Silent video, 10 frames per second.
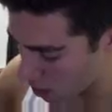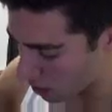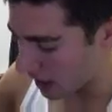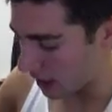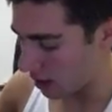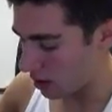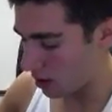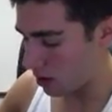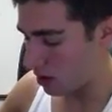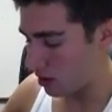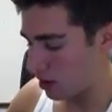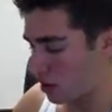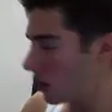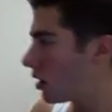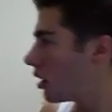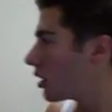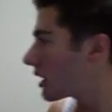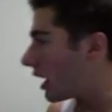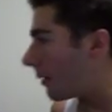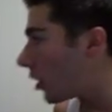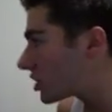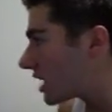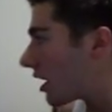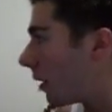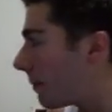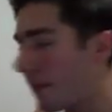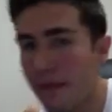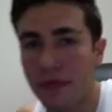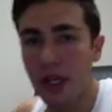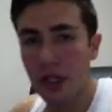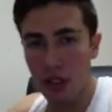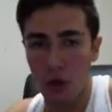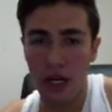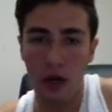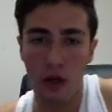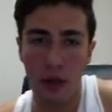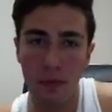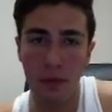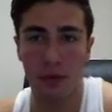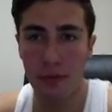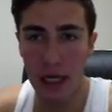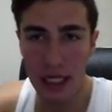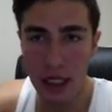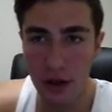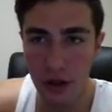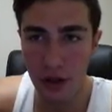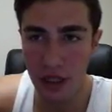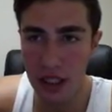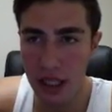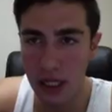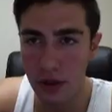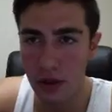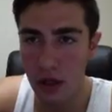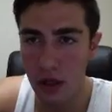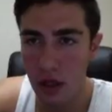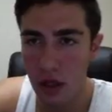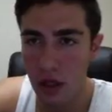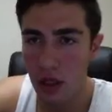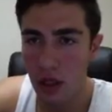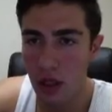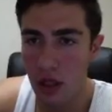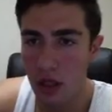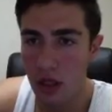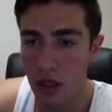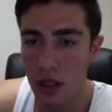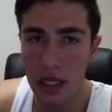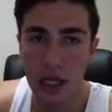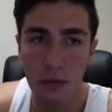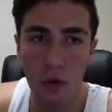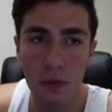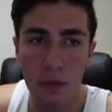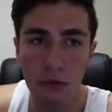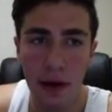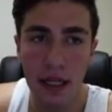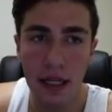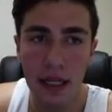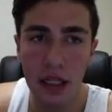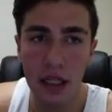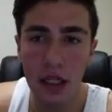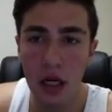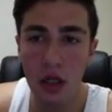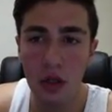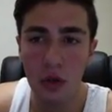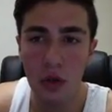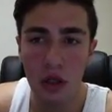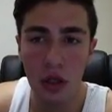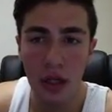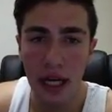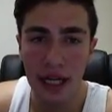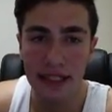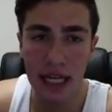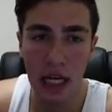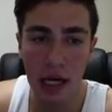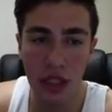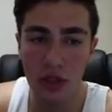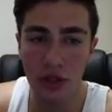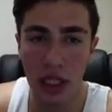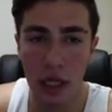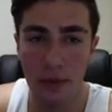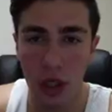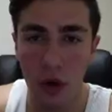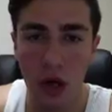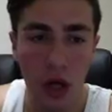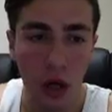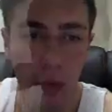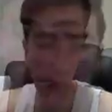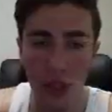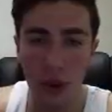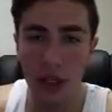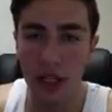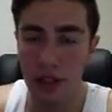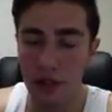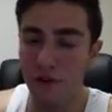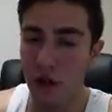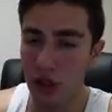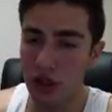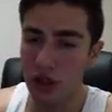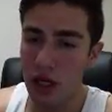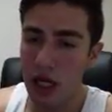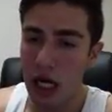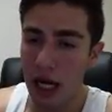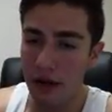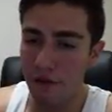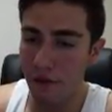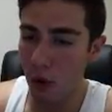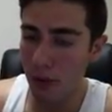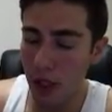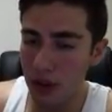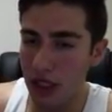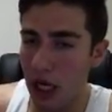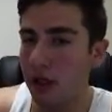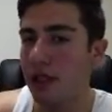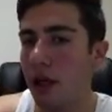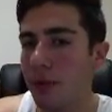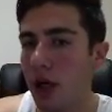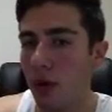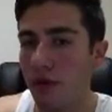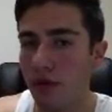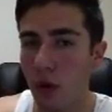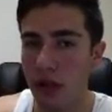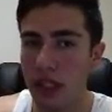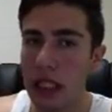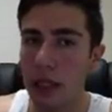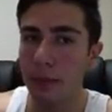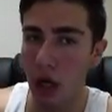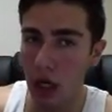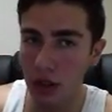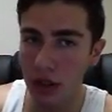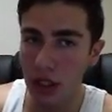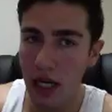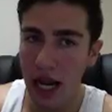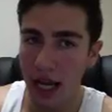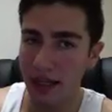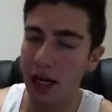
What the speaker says: Okay. Okay, I'm all set up. So now let me put my thing down, and then we'll be ready to go at 10 a.m. Eastern time. So what I'll end up doing is, first and foremost, I'll end up going for the LeBrons, and then